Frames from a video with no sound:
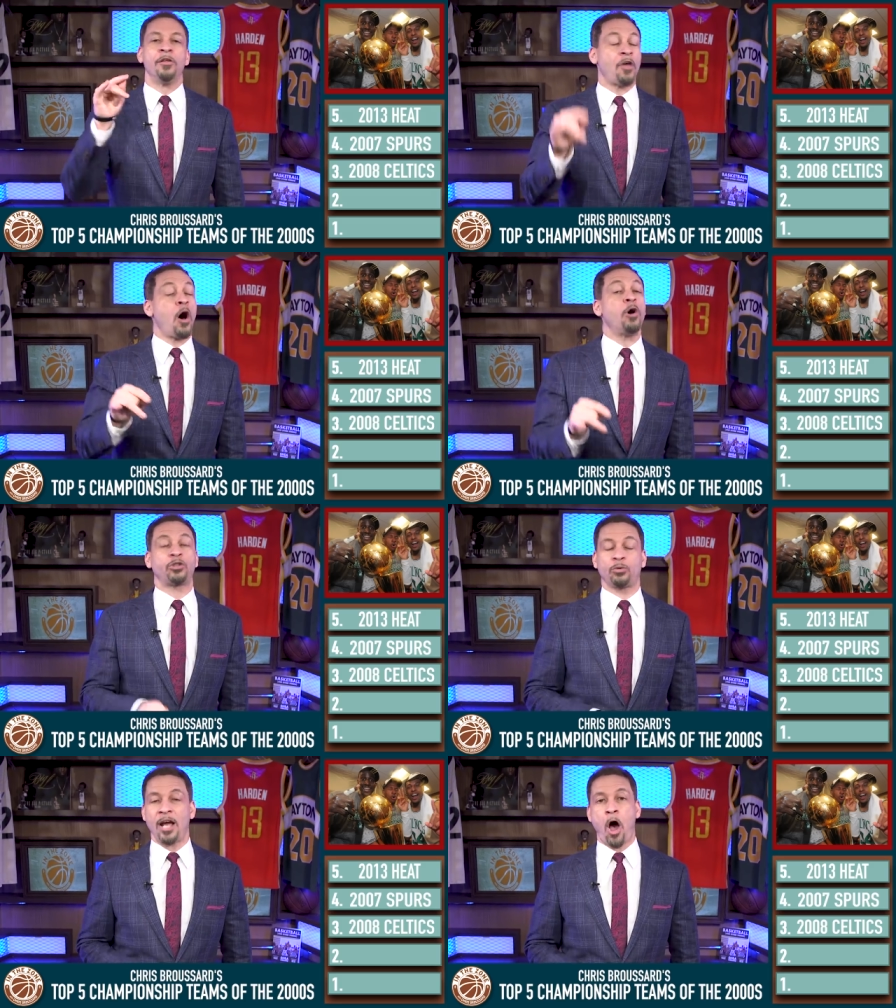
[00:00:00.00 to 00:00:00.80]

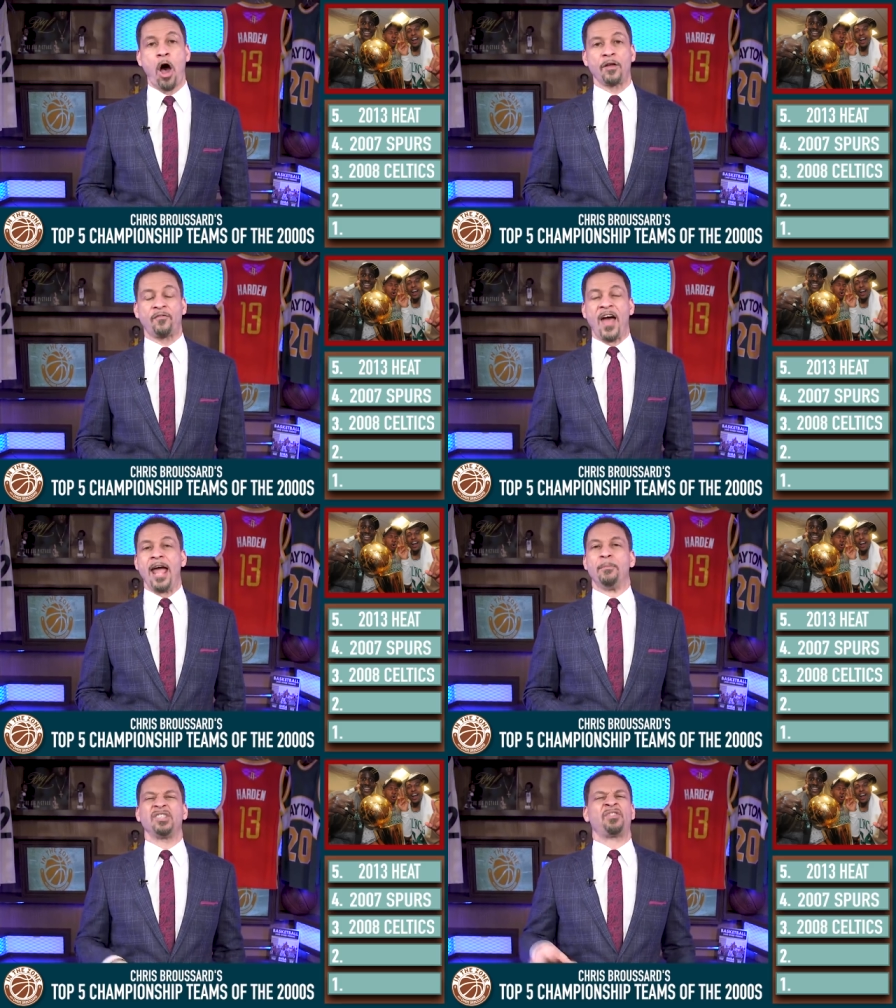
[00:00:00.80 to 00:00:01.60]
Those three Hall of
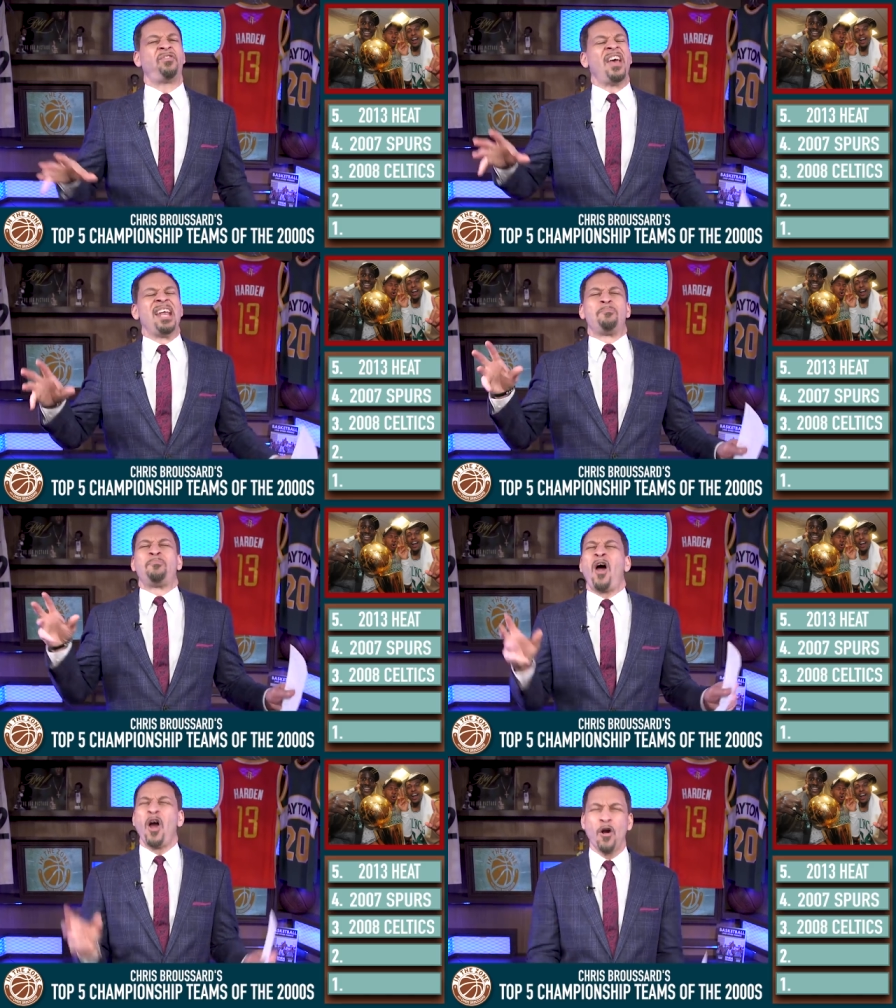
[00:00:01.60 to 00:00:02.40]
Famers fit
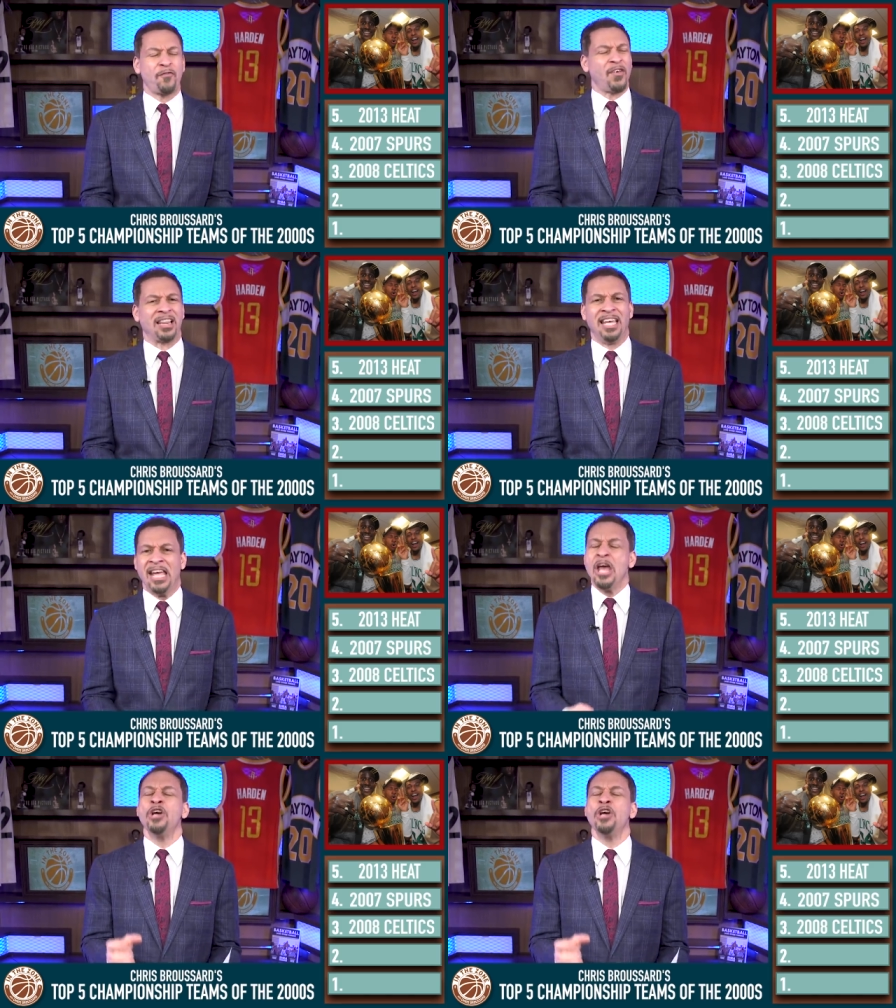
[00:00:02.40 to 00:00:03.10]
perfectly.